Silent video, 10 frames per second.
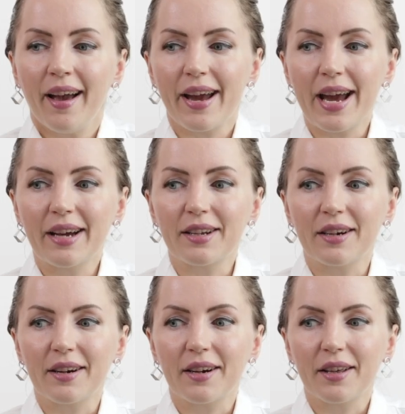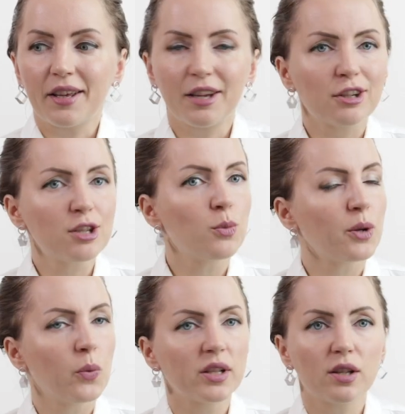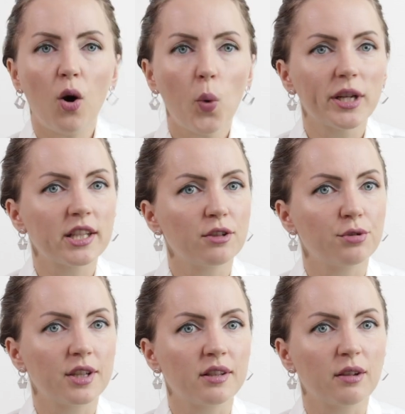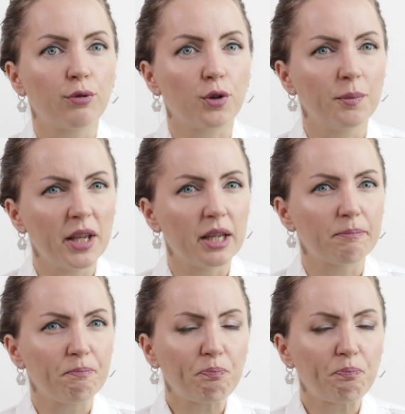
And uh, here's what was always interesting for me.